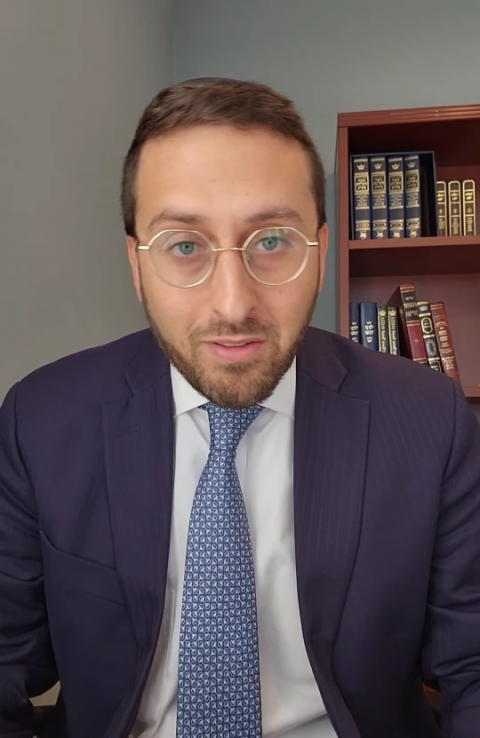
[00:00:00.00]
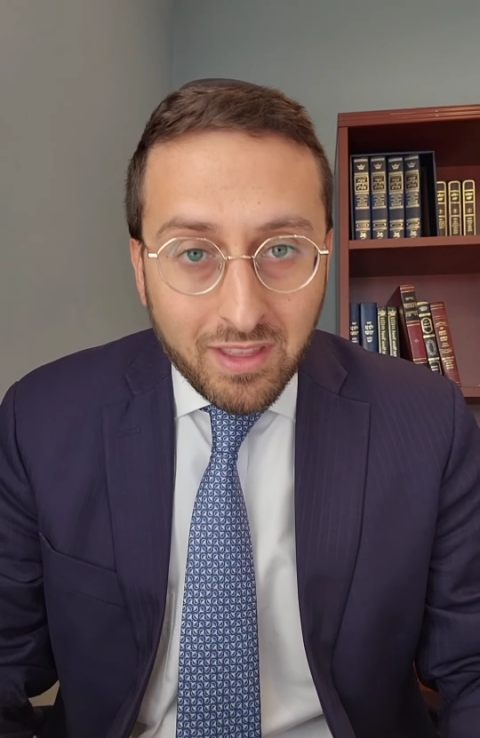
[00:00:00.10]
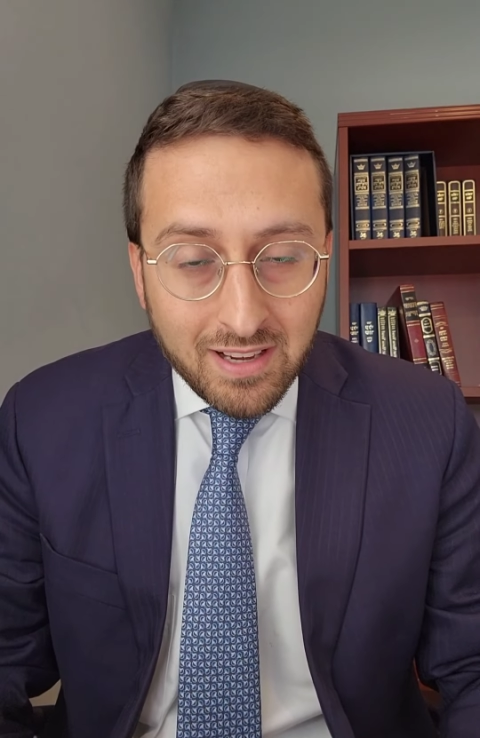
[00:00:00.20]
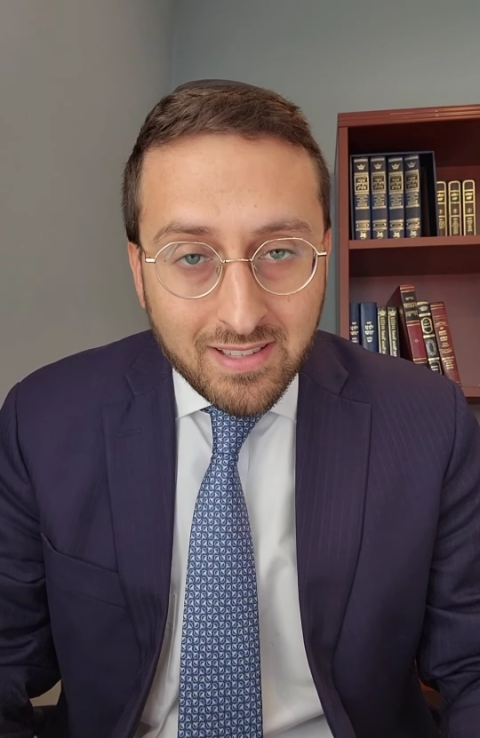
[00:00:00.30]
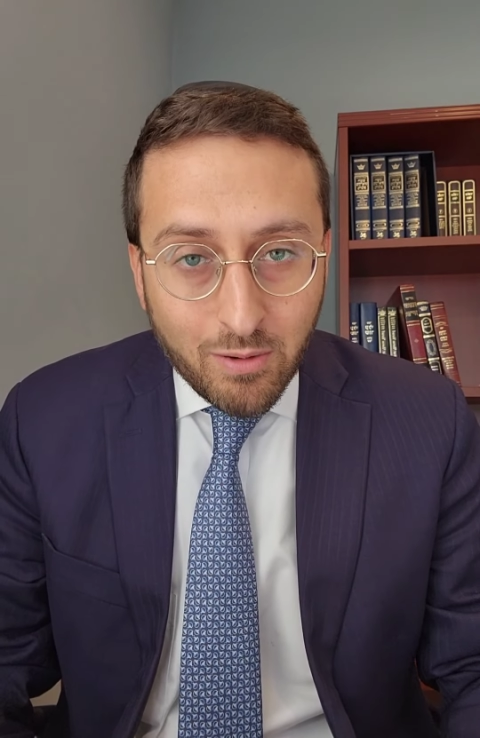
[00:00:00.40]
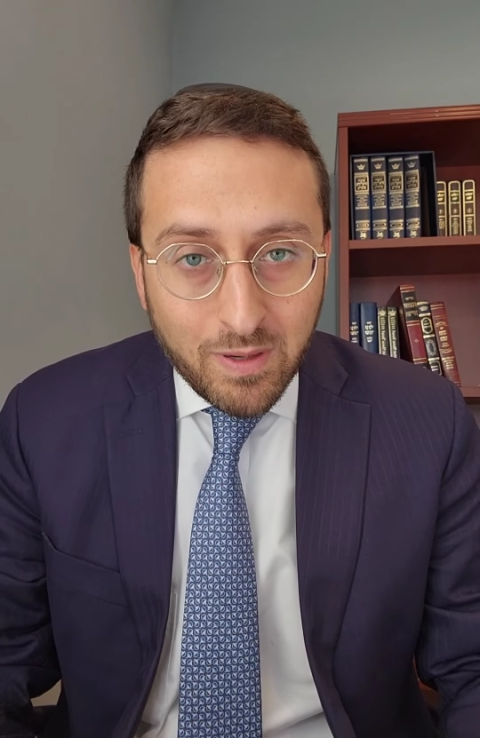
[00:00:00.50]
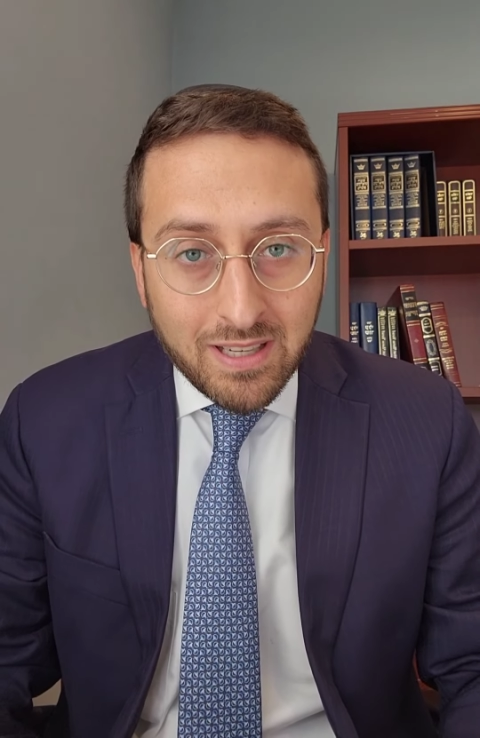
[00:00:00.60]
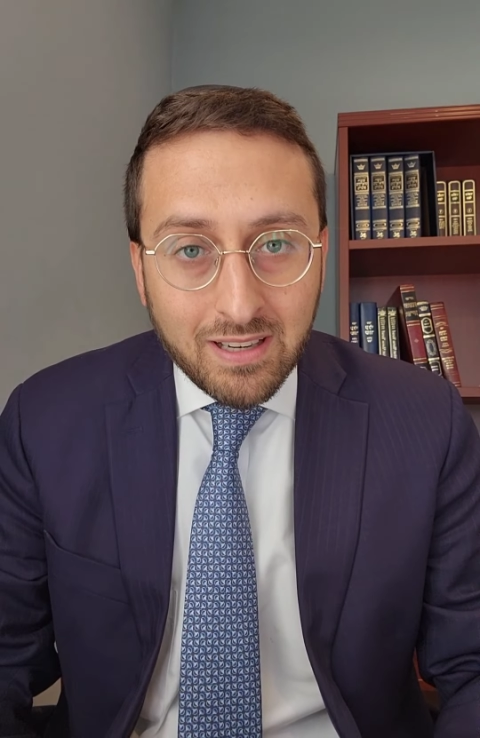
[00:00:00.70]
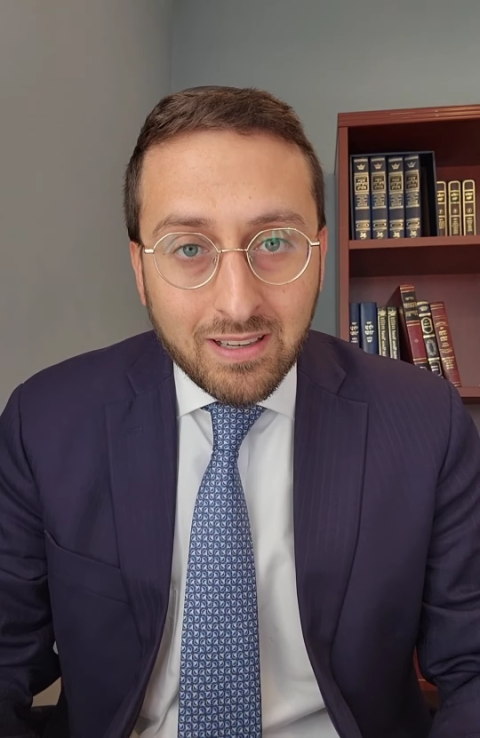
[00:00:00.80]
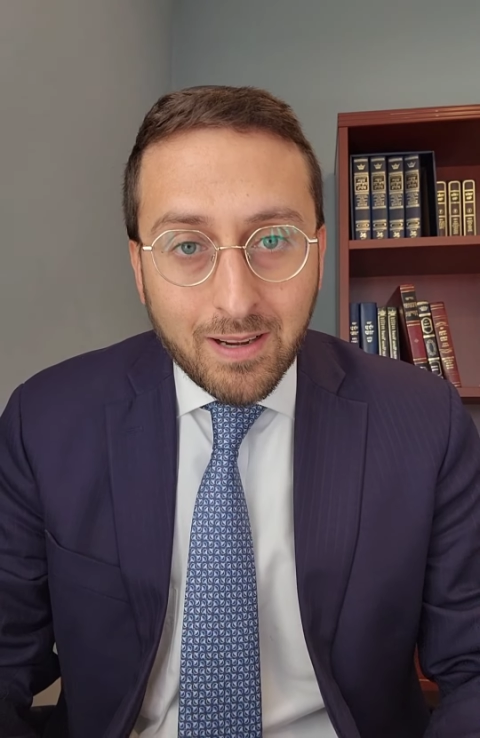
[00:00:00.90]
things that we
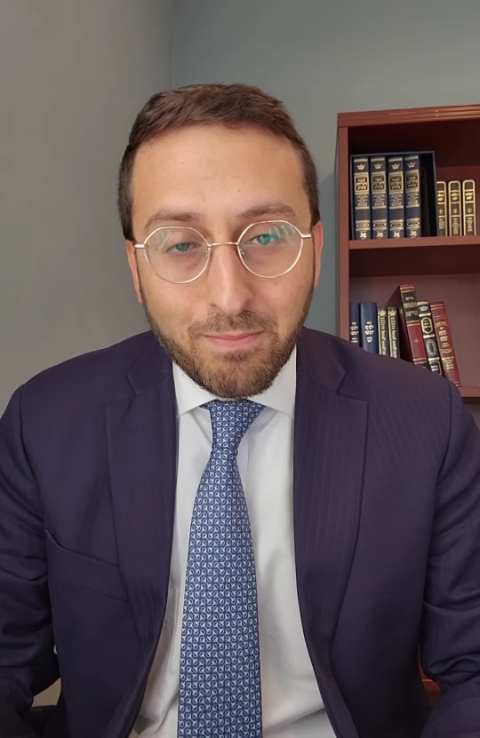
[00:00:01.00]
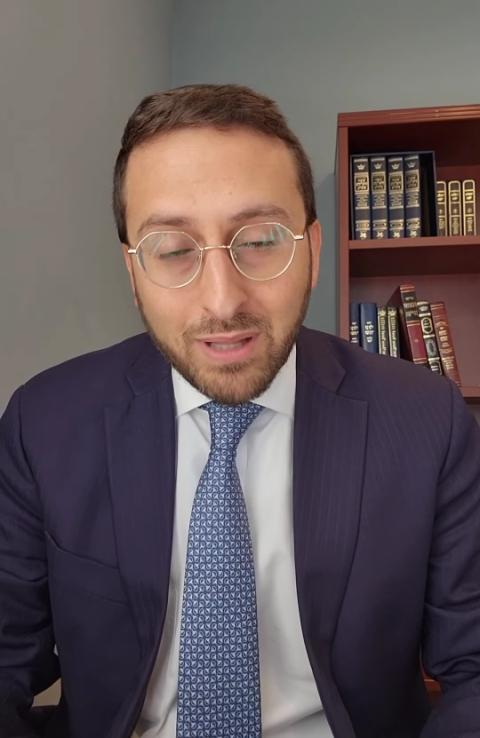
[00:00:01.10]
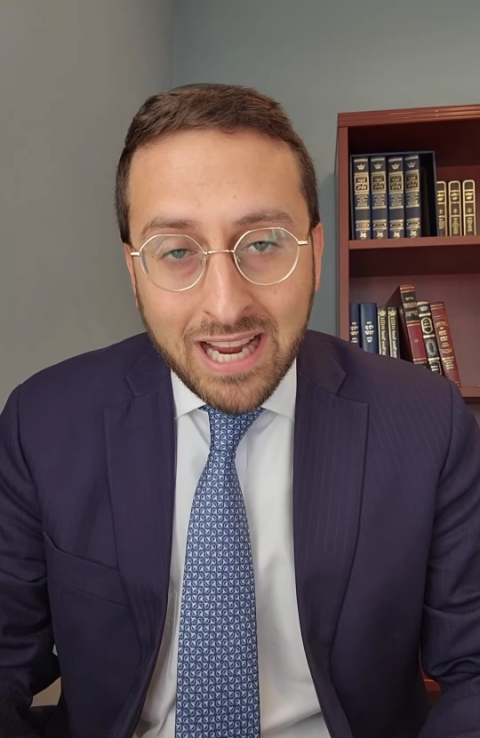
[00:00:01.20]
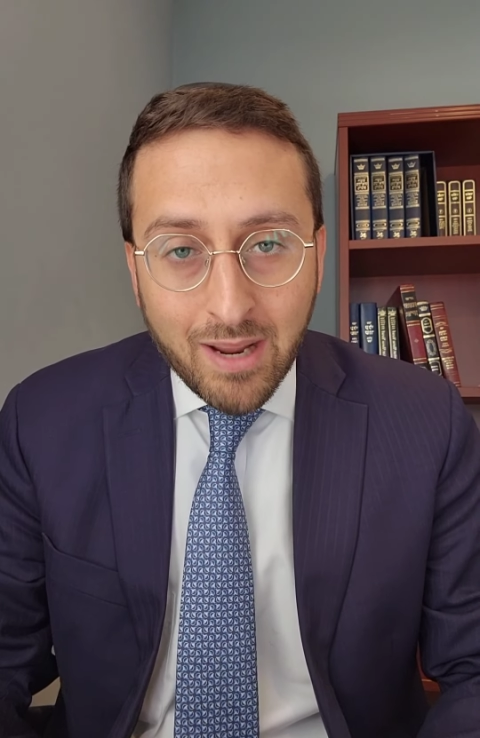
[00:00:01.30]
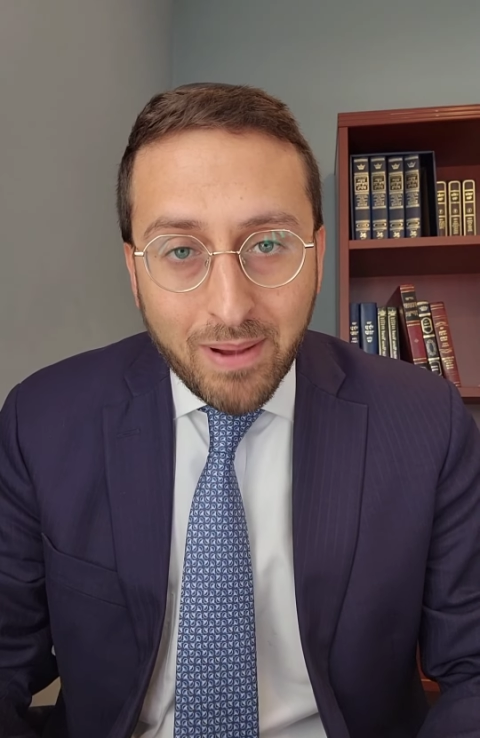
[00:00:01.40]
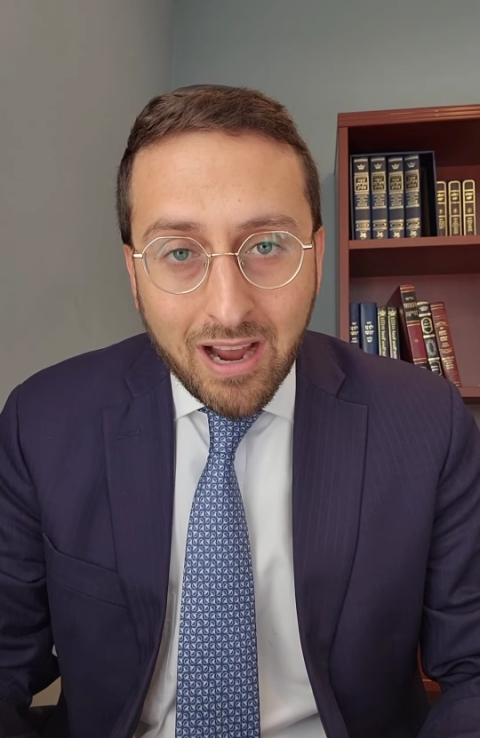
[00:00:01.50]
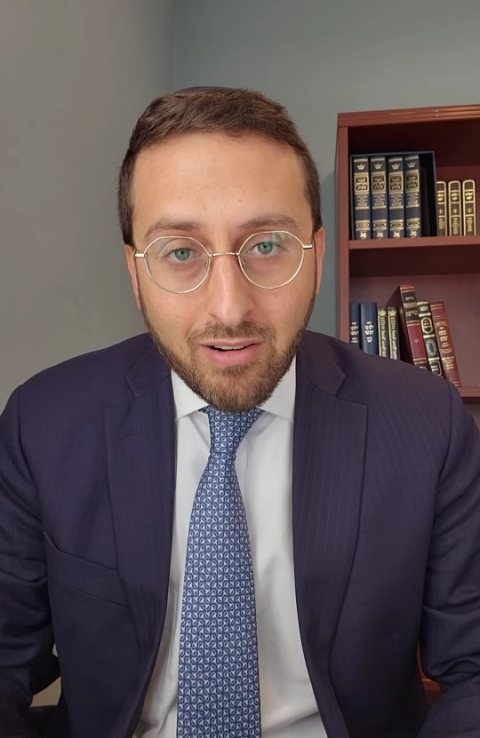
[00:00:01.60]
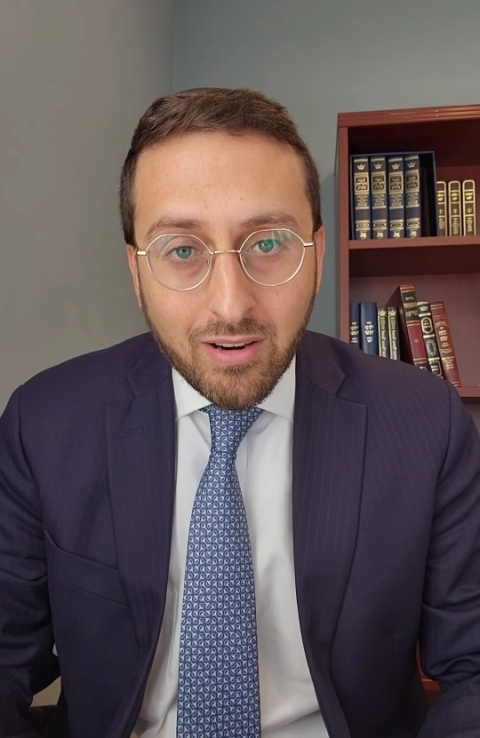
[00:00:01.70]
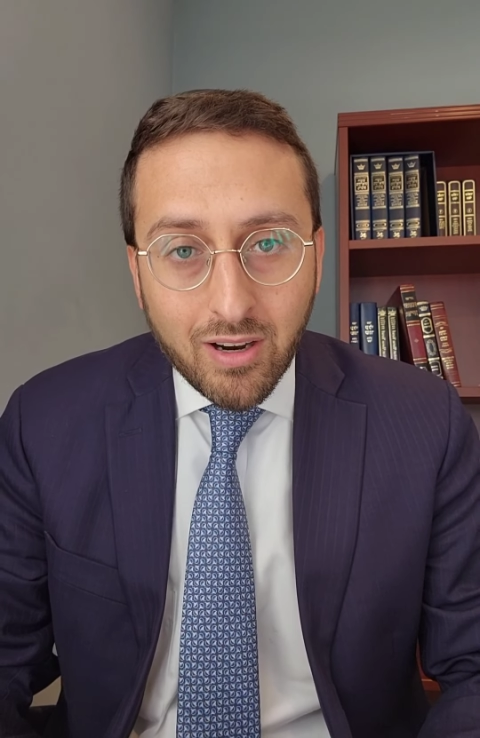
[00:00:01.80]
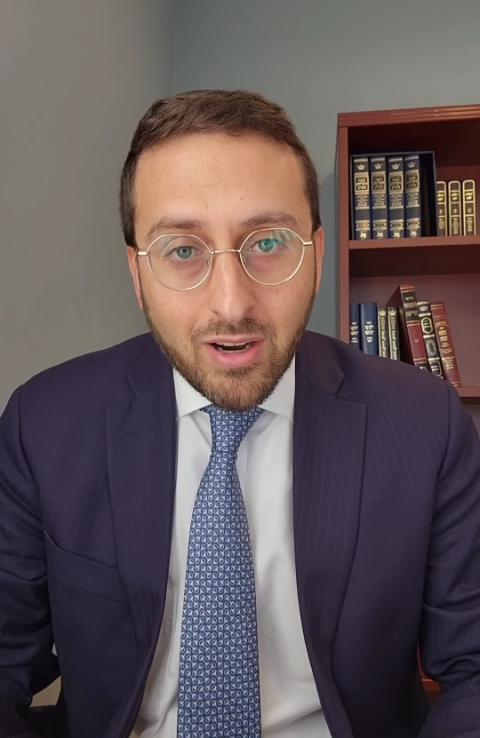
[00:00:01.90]
can complain
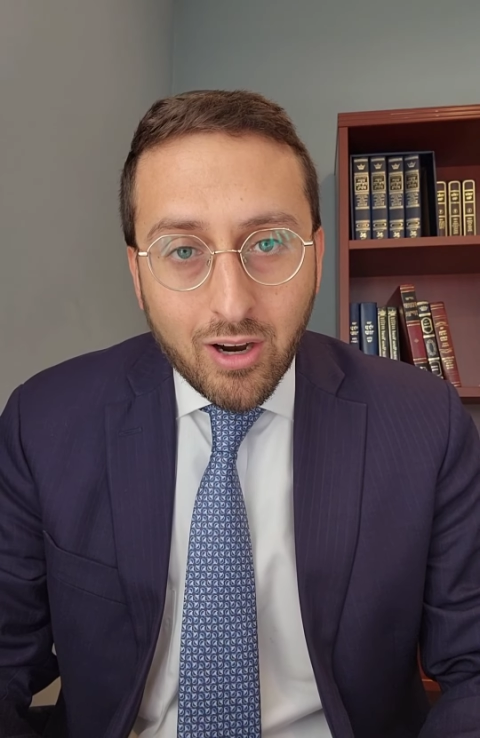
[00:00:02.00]
about